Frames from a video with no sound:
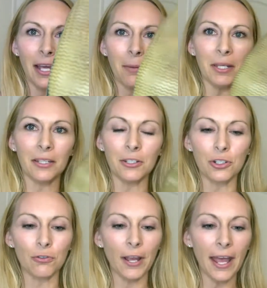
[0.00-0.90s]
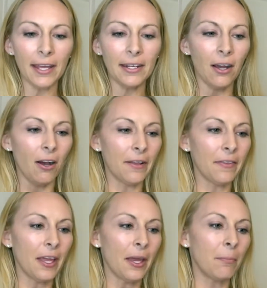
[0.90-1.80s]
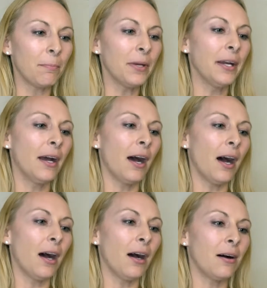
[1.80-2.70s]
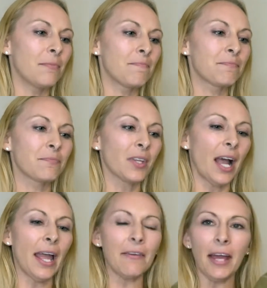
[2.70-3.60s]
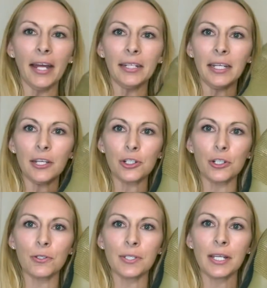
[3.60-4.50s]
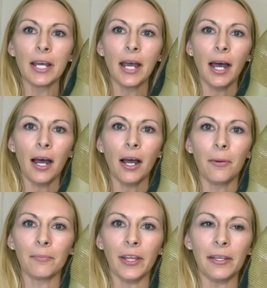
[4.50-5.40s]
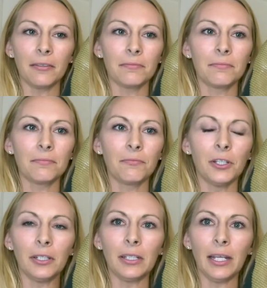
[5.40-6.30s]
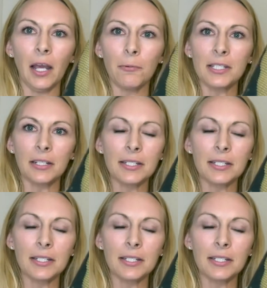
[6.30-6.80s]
I mean, the tread on them, I haven't had any issues like feeling like I was going to